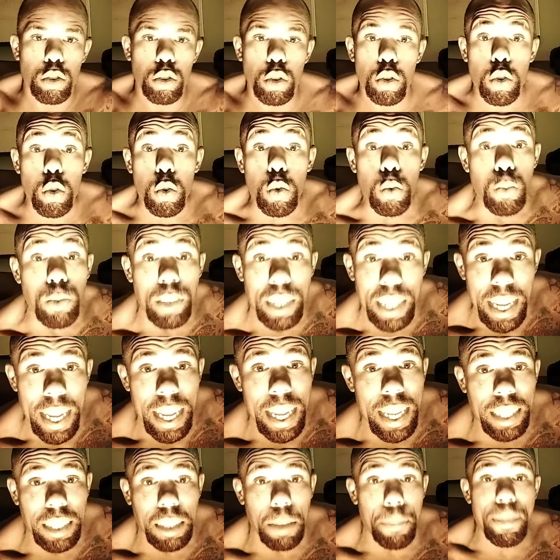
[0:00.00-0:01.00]
So you
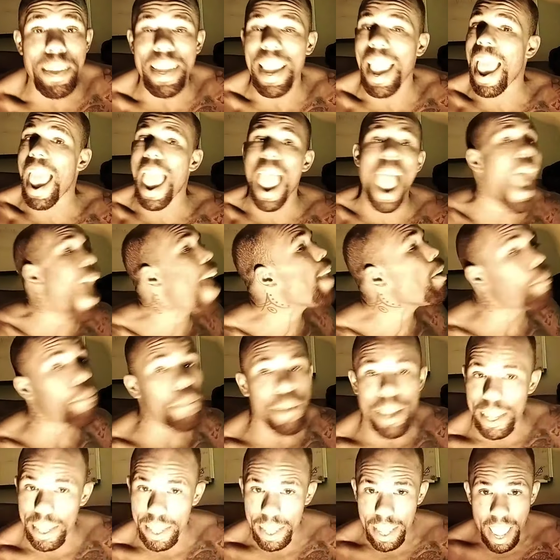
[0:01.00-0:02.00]
need to be
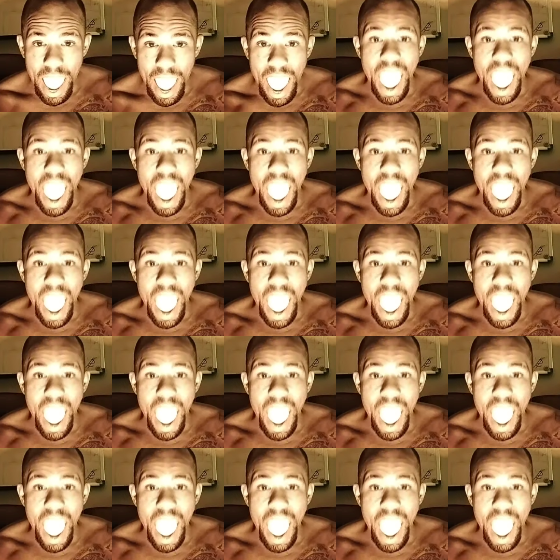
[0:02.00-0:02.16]
adamant